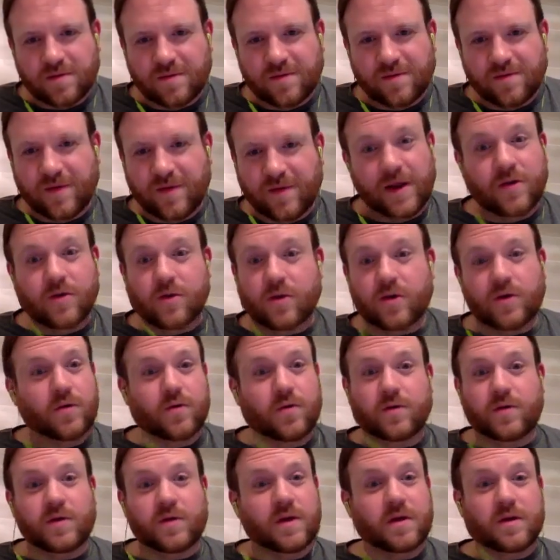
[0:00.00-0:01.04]
We didn't
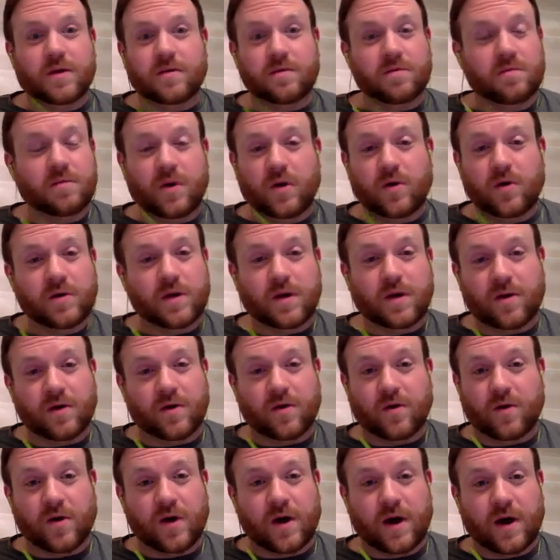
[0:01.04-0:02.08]
choose this music,
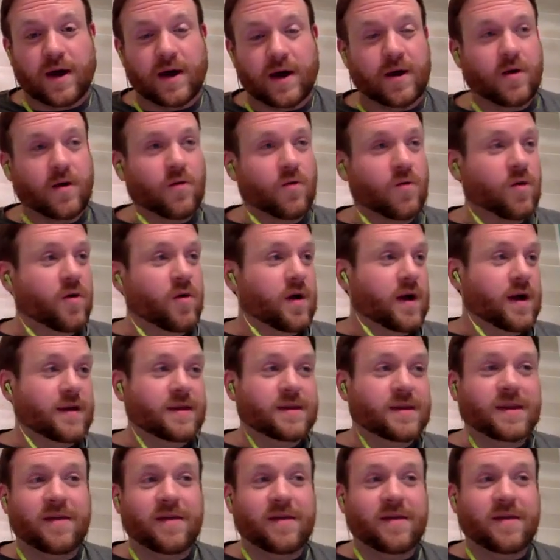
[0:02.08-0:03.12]
or
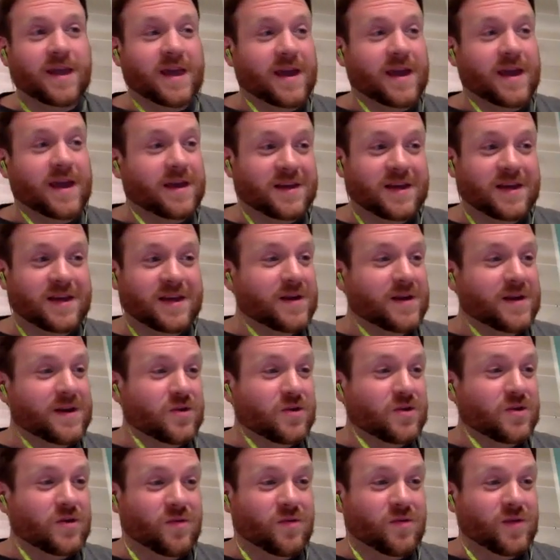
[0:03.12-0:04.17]
as Stephen King says,
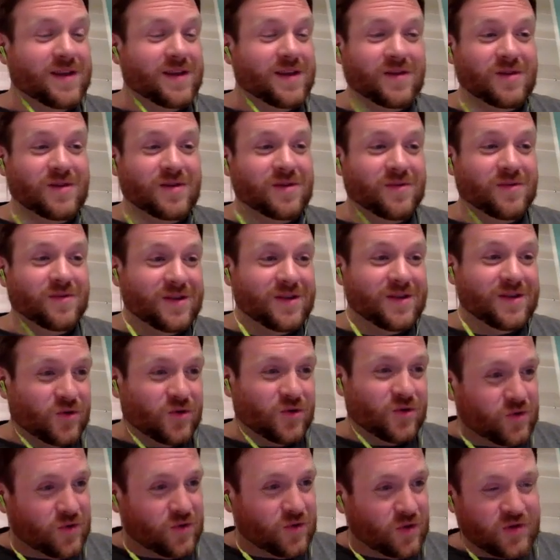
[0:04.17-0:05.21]
we didn't
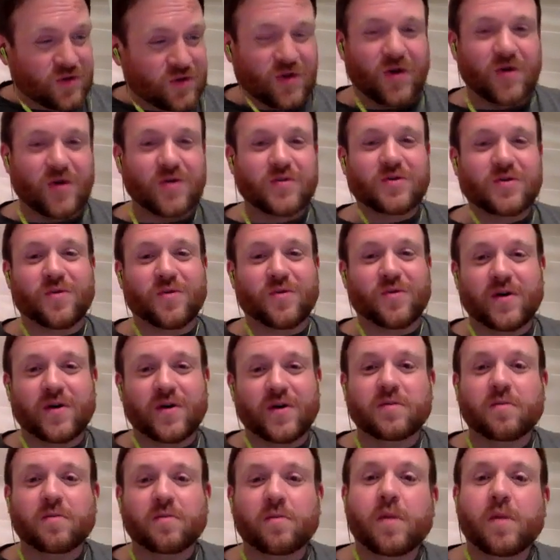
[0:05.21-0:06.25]
choose the sounds around
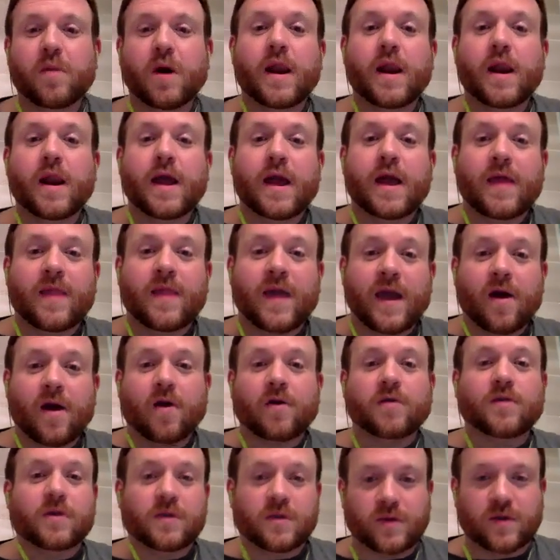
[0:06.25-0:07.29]
us, but they
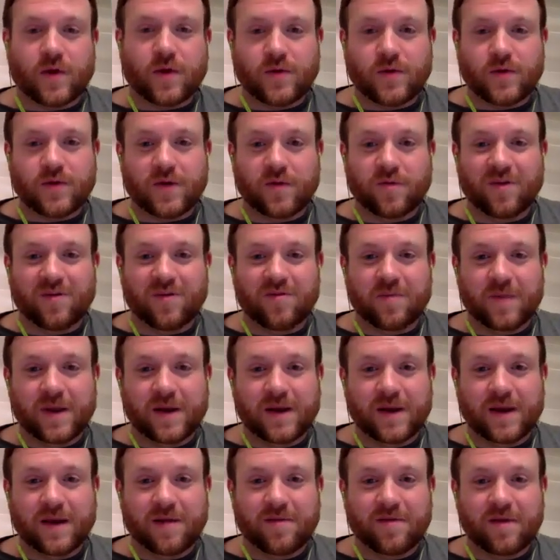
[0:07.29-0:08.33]
are the sounds that we've
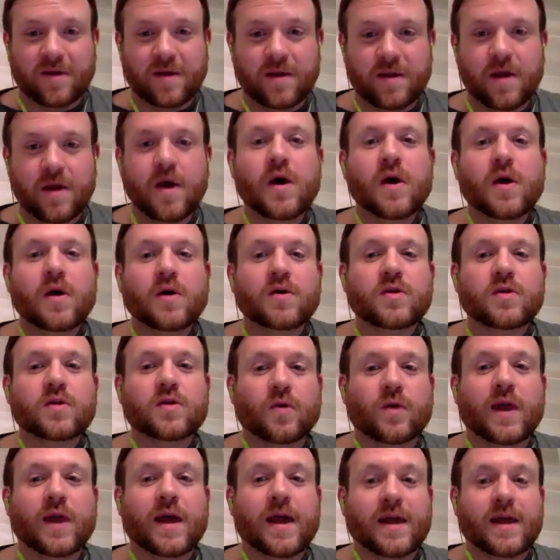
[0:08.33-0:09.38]
been given.
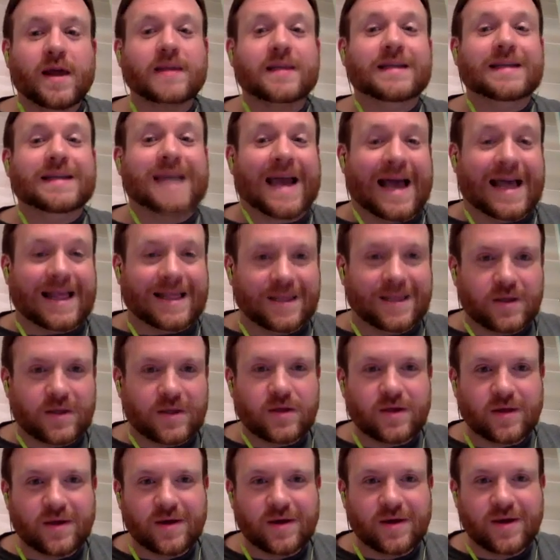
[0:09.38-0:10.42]
So let us dance